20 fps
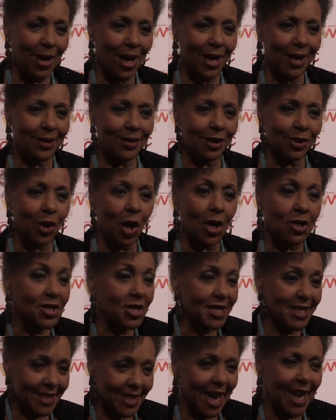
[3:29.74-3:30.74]
uh, the
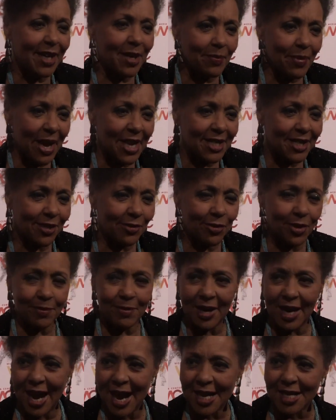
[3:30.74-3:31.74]
largest database of
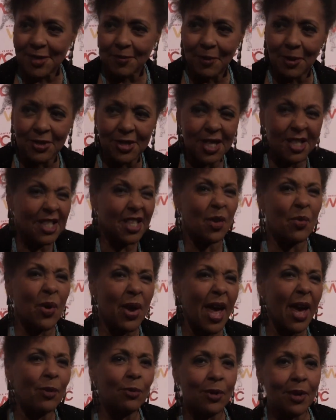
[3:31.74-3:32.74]
women experts, is that
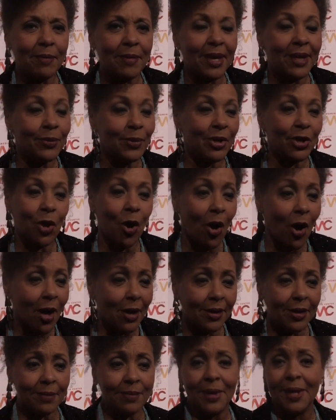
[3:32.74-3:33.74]
we had women, we
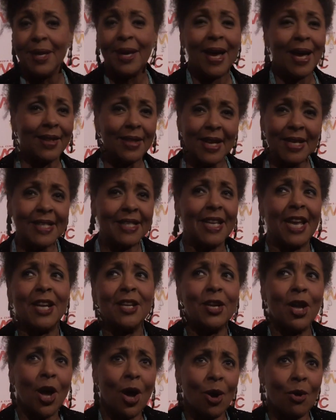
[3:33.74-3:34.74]
call them, and they'd say,
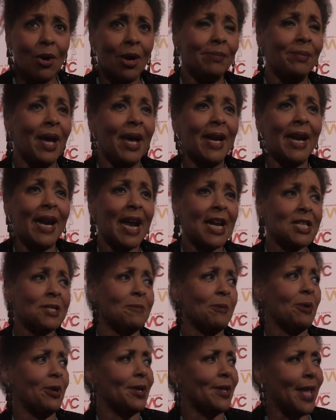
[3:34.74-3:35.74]
no, I'm not an
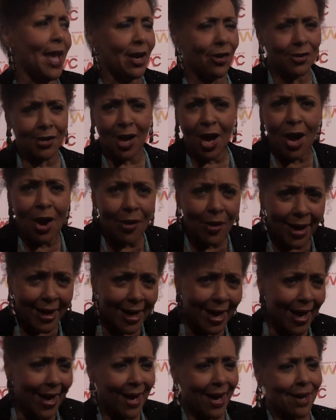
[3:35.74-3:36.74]
expert or that, or no, I
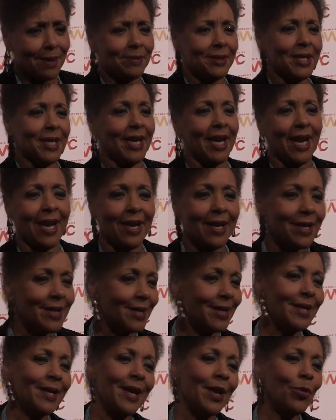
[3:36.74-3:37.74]
can't come today,
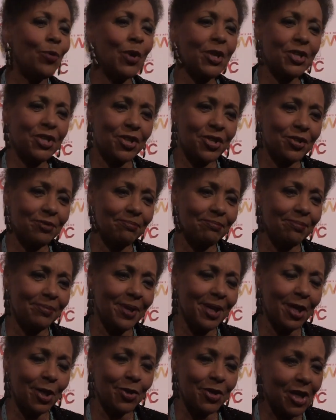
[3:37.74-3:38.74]
which,
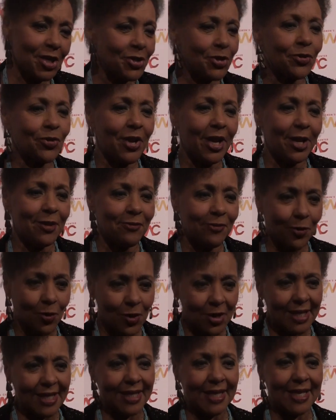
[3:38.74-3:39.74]
you know, just
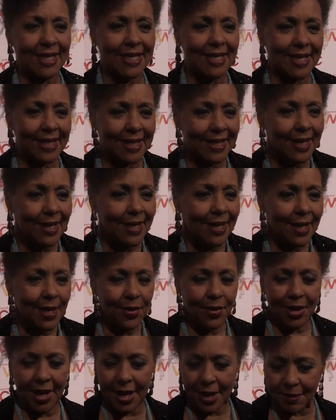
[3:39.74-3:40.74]
reinforces
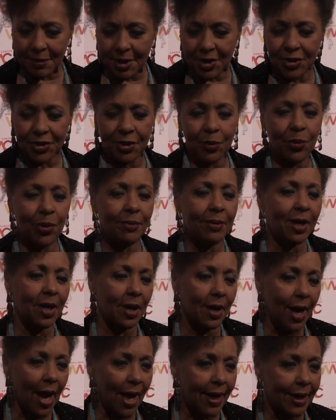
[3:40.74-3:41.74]
the image that women
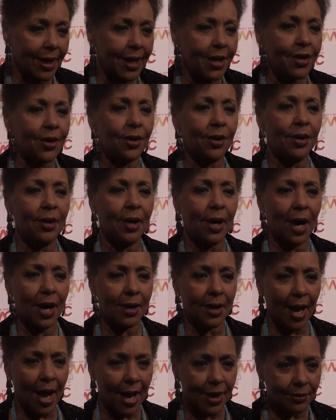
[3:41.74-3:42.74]
are not eager,
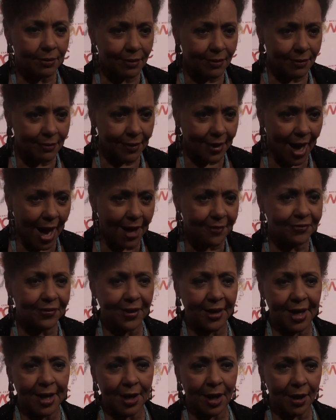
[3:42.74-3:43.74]
are not
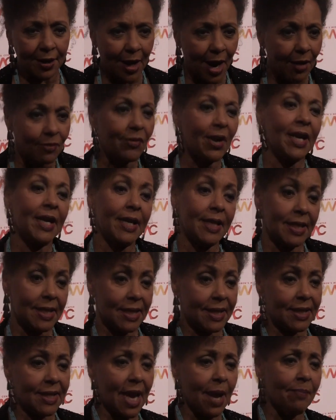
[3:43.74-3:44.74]
confident, are not ready to
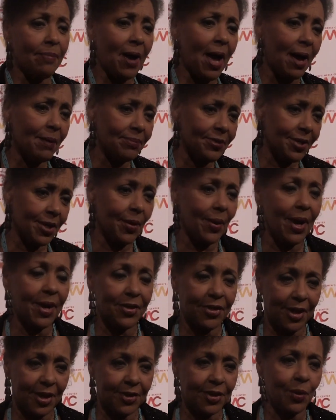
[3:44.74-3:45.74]
step up. So I
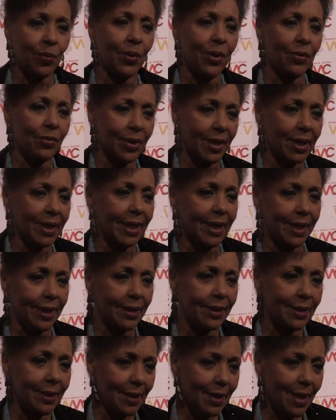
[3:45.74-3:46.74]
I think that we really
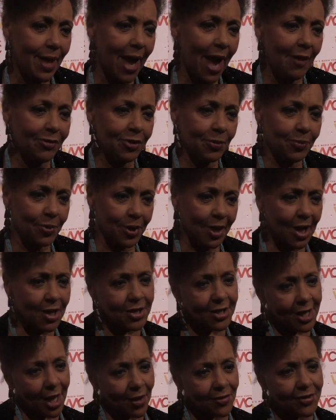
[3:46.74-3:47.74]
have to put
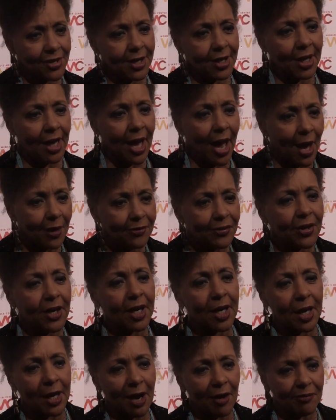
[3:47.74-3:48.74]
ourselves in a
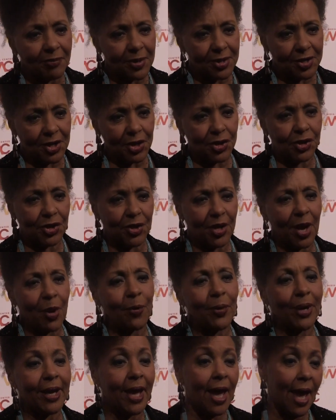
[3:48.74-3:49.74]
confident enough position that
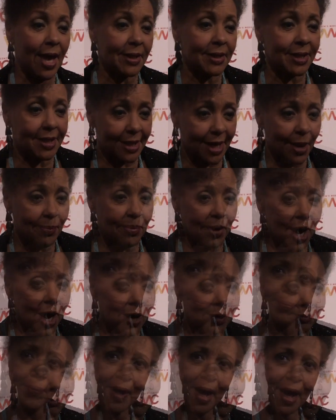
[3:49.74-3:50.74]
we can step
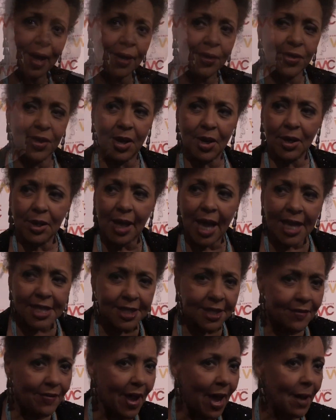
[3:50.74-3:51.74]
up. Uh, there are
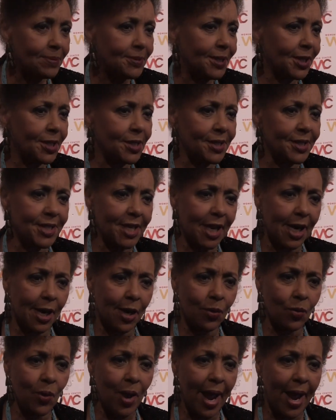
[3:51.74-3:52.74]
lots of obstacles in
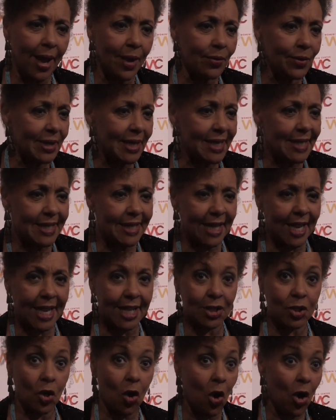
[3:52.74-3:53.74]
our way. I wouldn't say
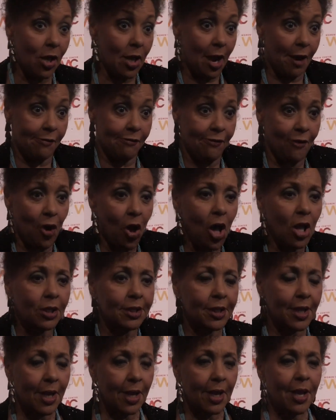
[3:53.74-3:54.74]
it's all our fault.
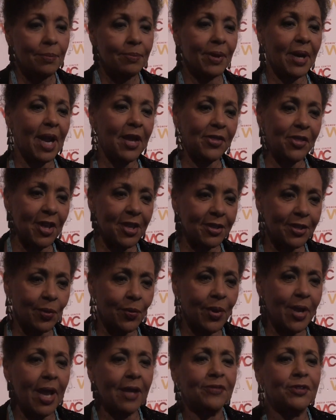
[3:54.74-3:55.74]
But I think
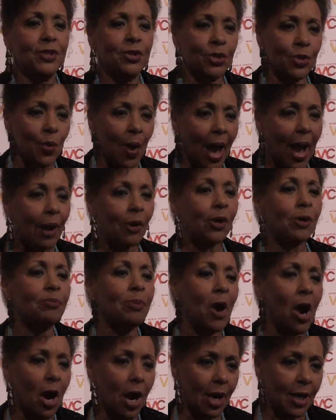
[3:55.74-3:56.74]
that we have to do our
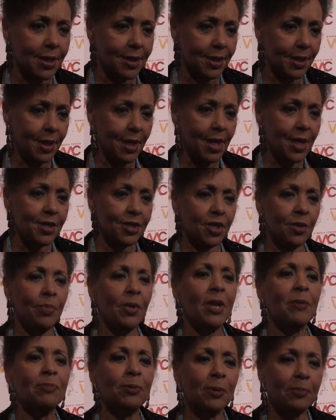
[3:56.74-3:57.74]
part to
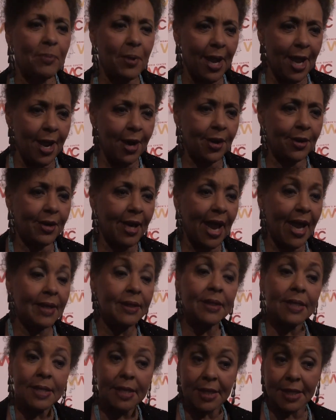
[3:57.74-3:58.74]
be prepared and
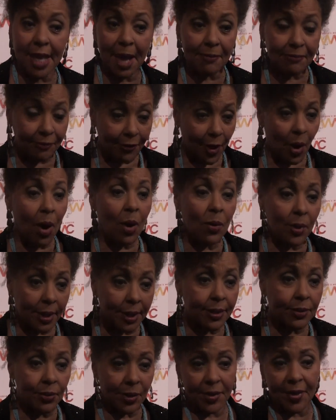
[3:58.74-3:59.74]
to step
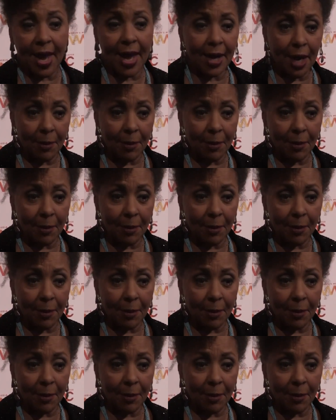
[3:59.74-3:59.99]
forward when that